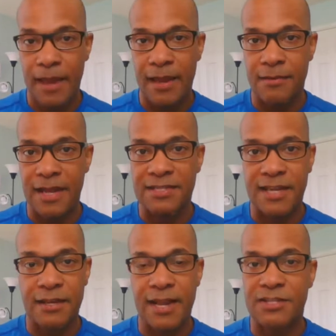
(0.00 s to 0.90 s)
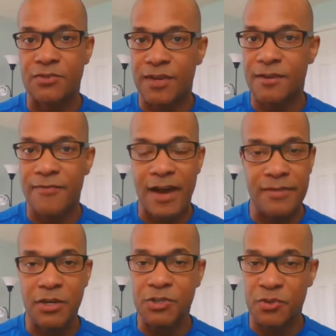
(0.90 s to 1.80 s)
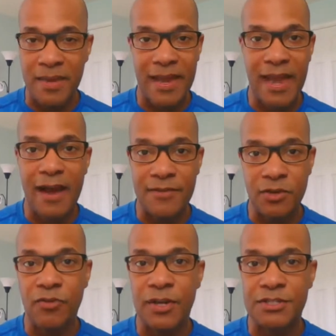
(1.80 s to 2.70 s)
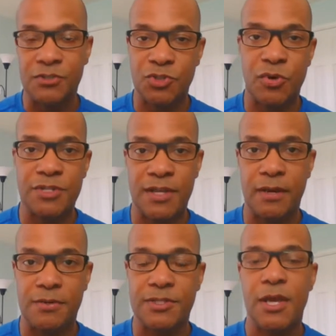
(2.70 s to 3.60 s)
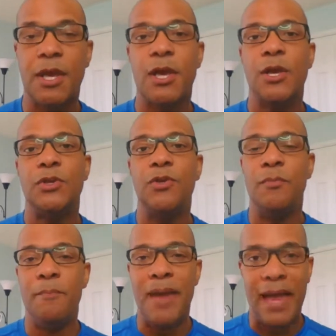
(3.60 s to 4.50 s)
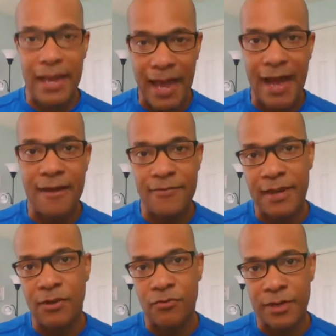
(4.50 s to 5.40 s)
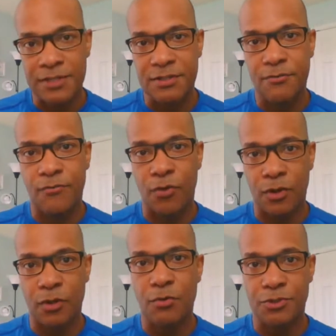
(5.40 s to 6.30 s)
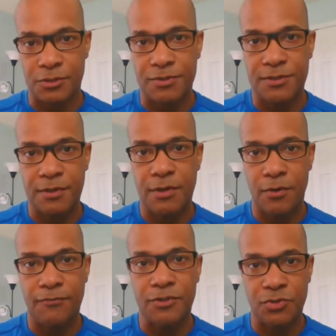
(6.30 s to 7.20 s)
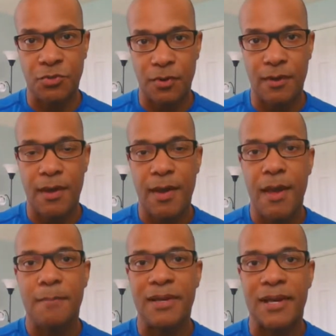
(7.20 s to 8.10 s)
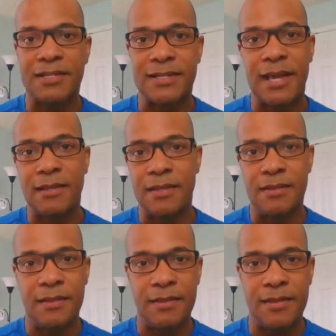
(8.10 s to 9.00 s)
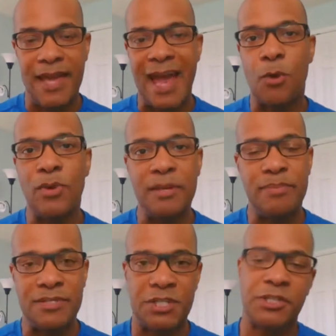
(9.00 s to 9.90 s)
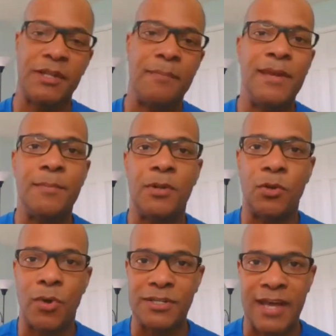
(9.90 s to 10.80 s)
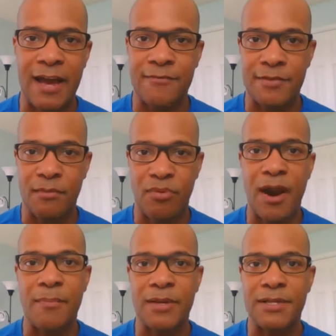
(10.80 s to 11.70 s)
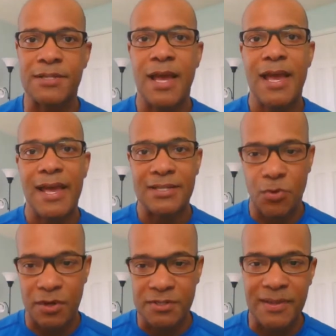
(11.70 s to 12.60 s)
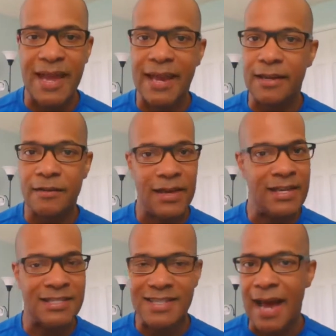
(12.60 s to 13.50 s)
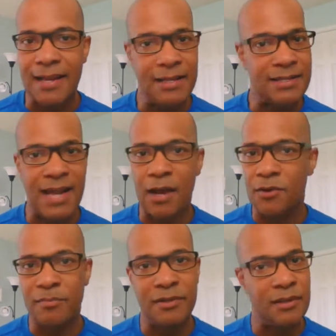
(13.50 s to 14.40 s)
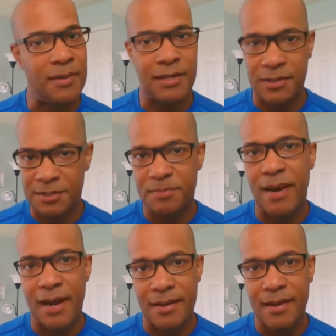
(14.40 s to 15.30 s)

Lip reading: in let's say next 3 to 5 years, you may have increased short sales. You may have increased foreclosures, for sure. Because again, the equity position that people are going to have in their properties is going to be negative, and it's not going to put them in a good spot.